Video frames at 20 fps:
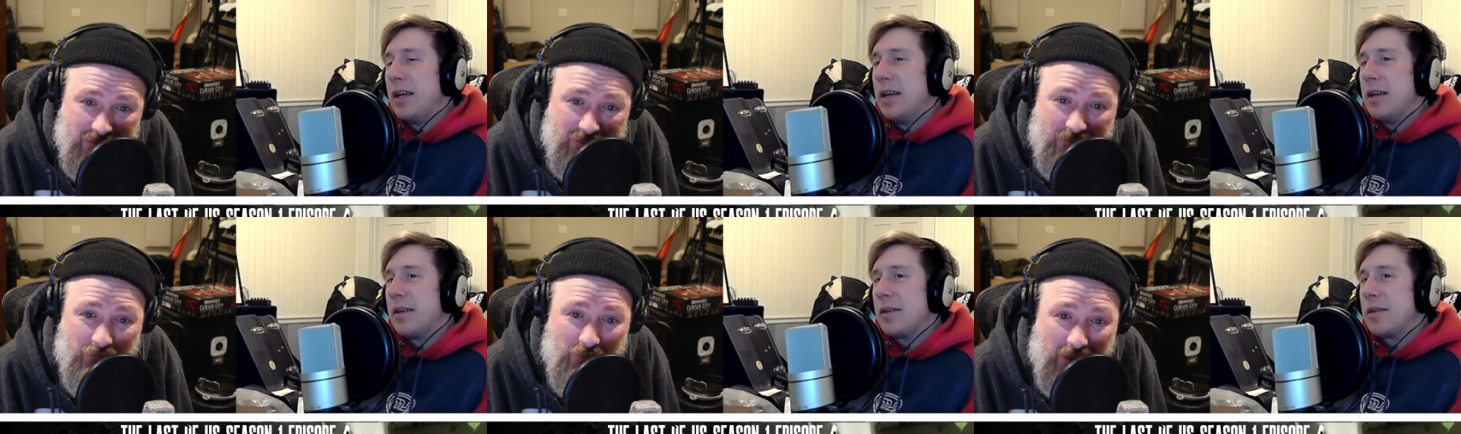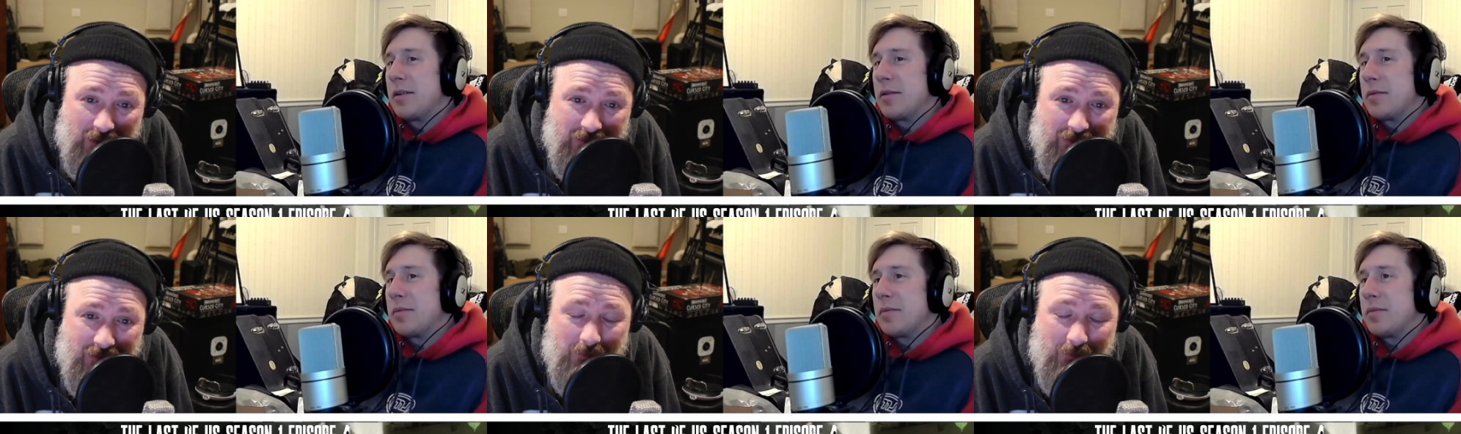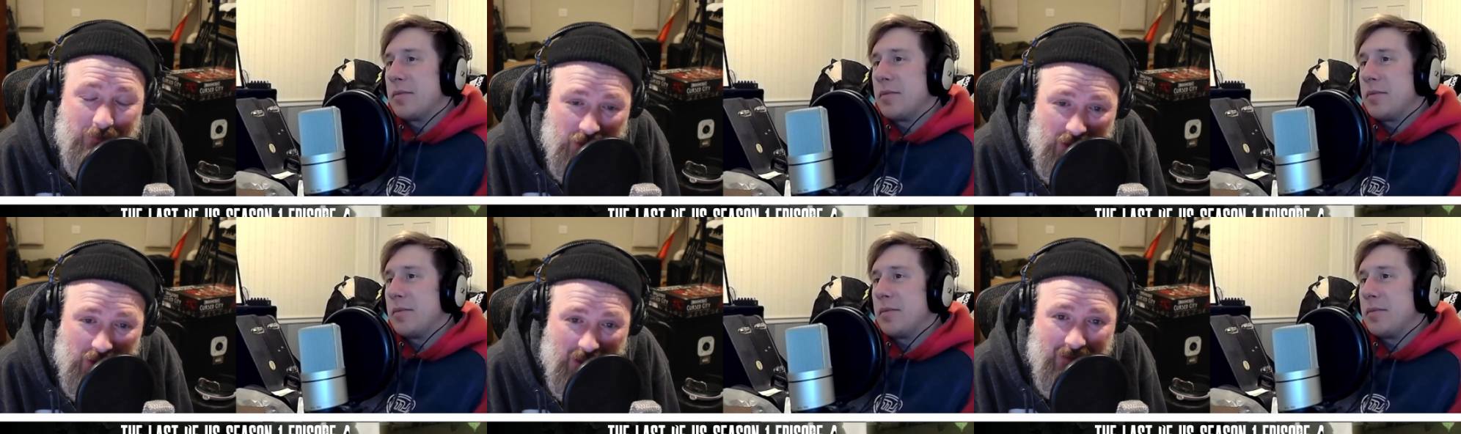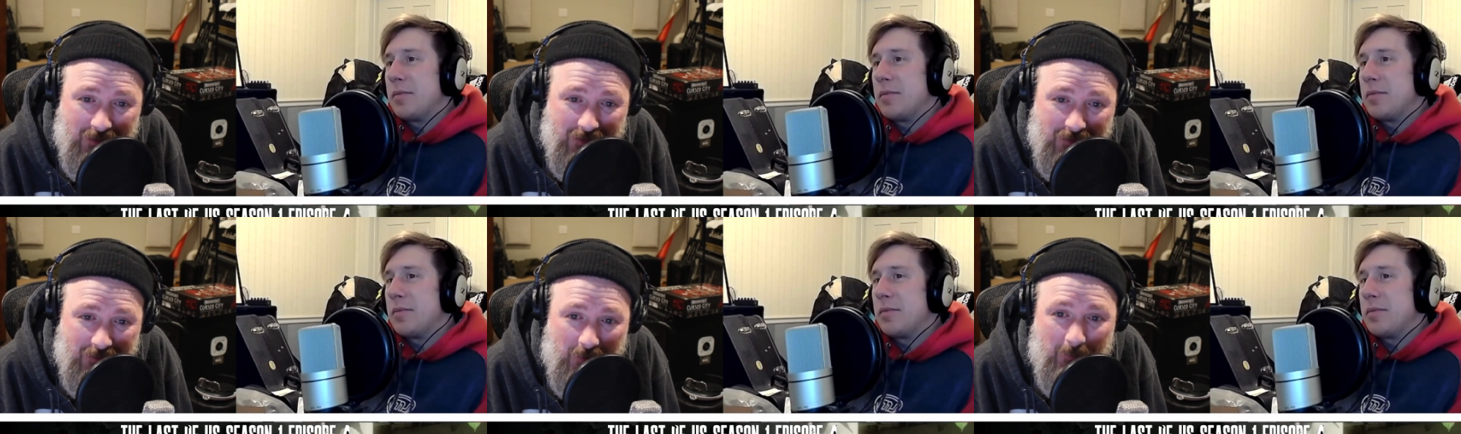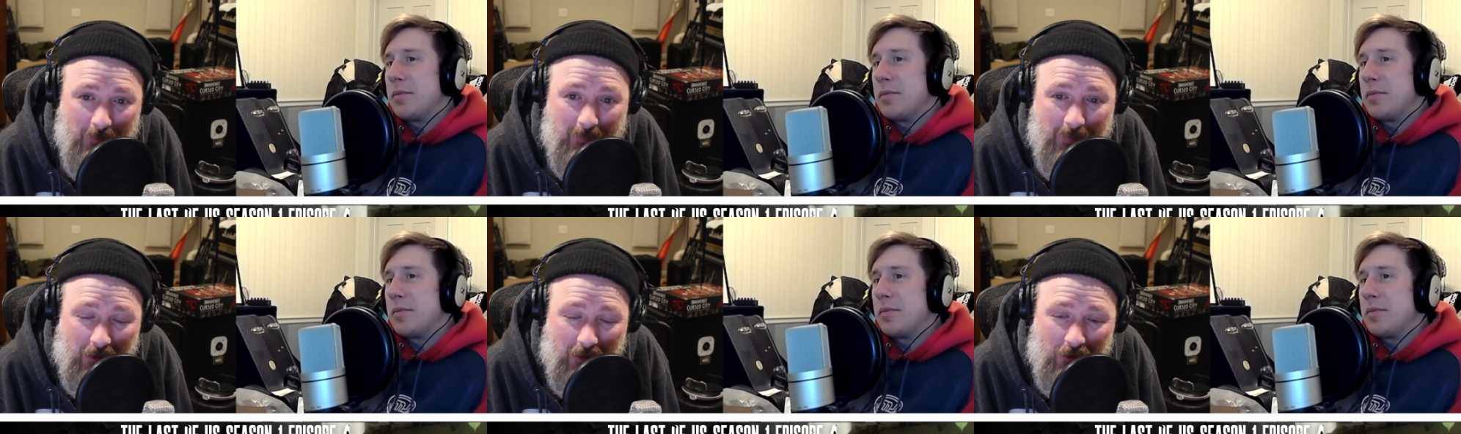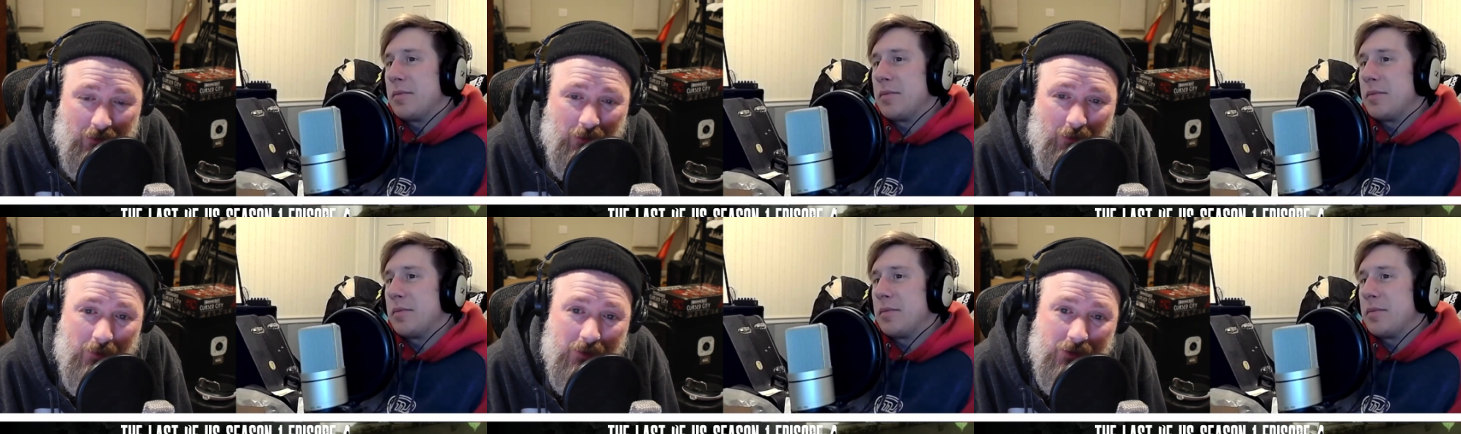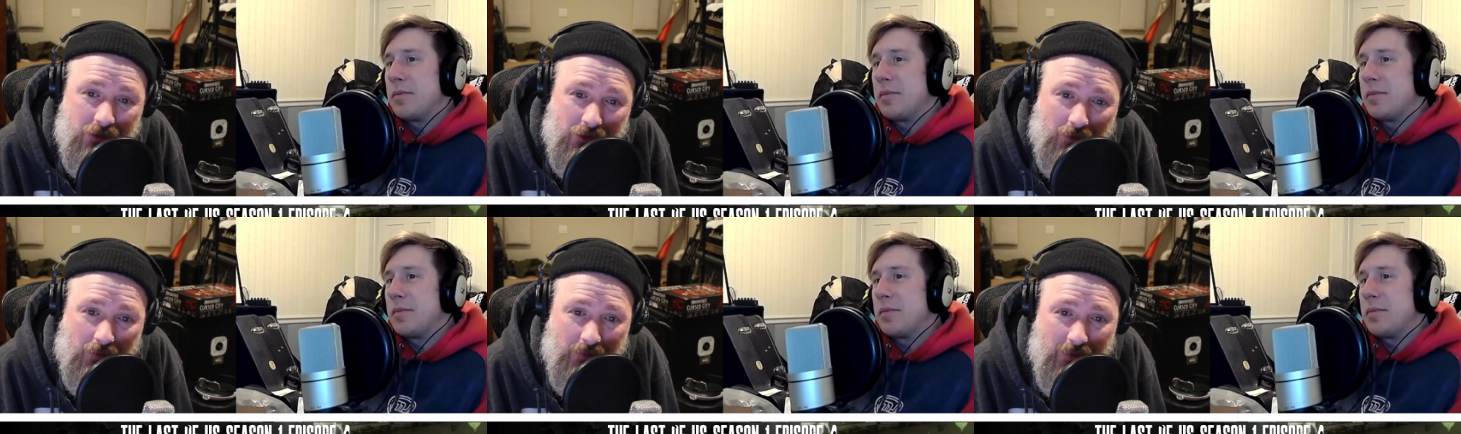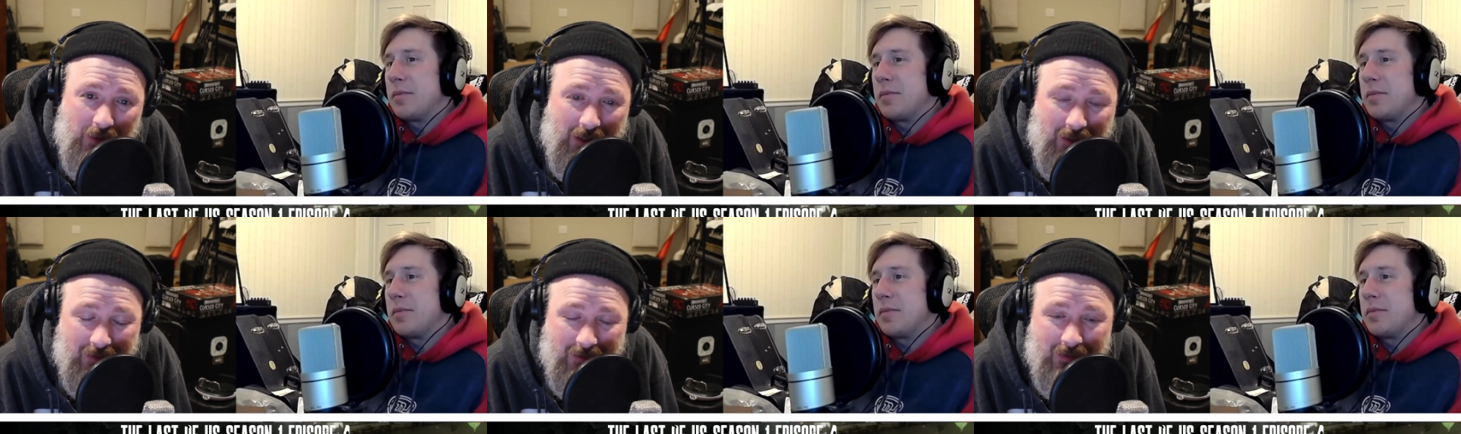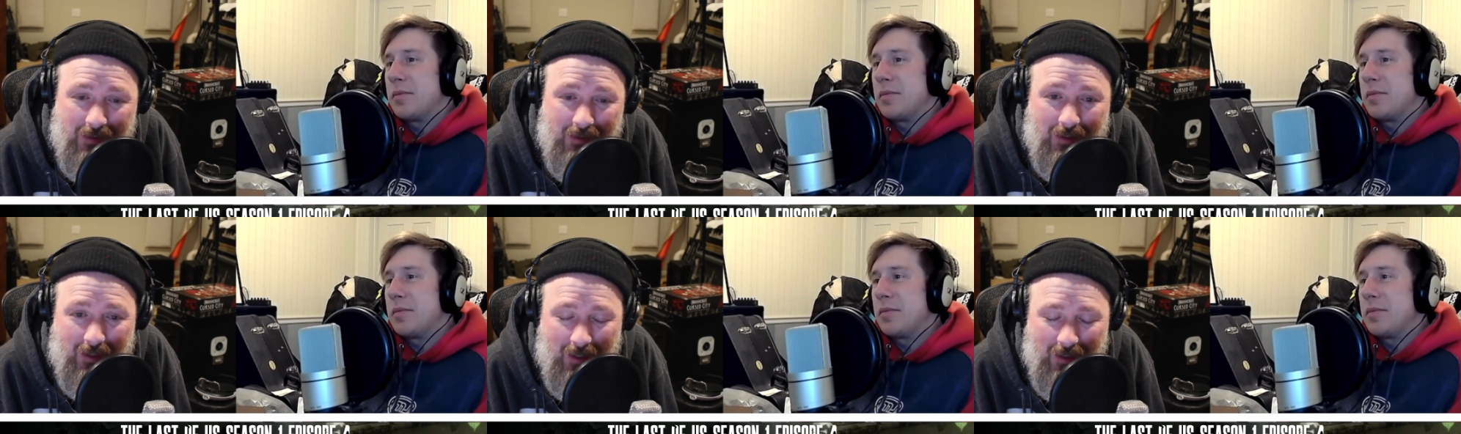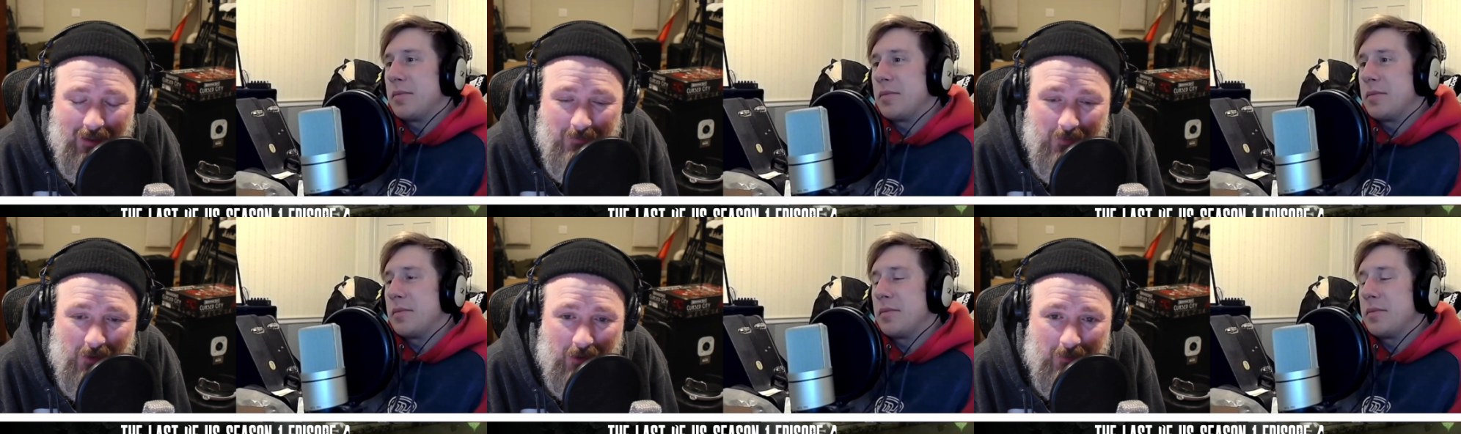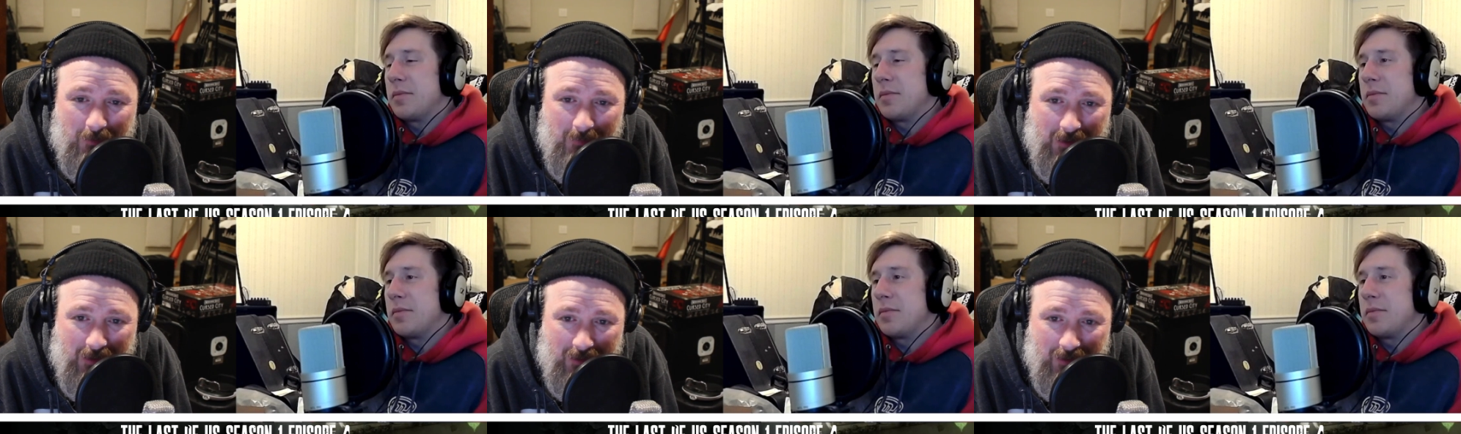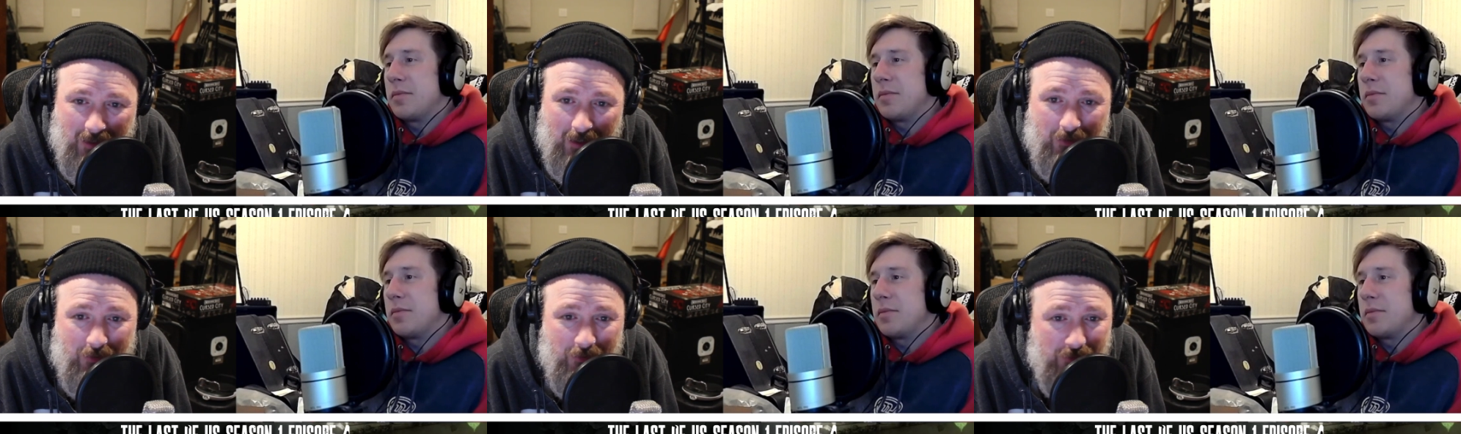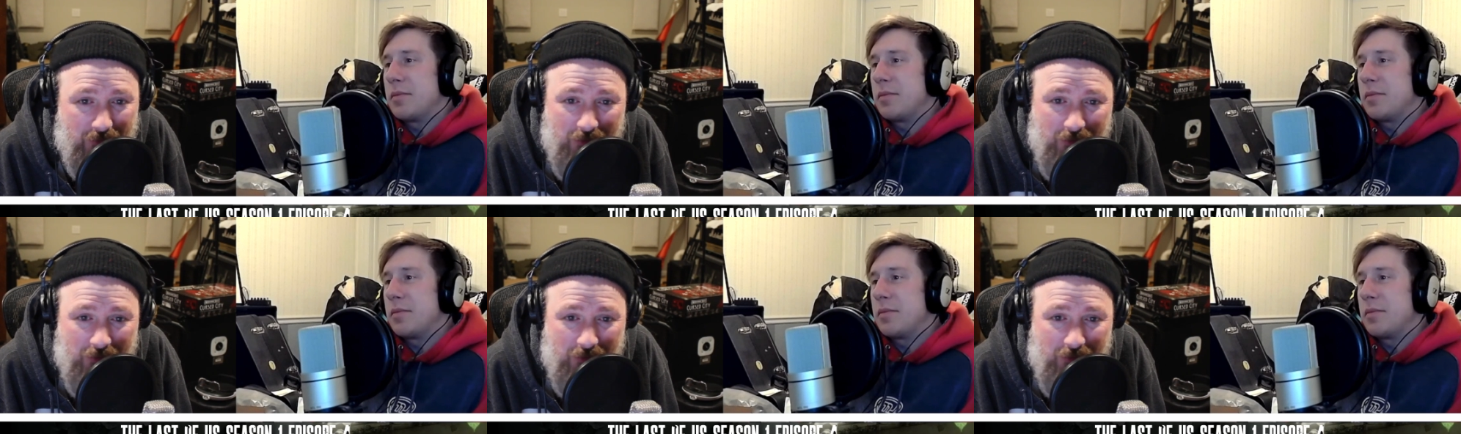Speaker 1: fucked up shit, but been cool with Joel and Ellie in the game. You know what I mean? Like, you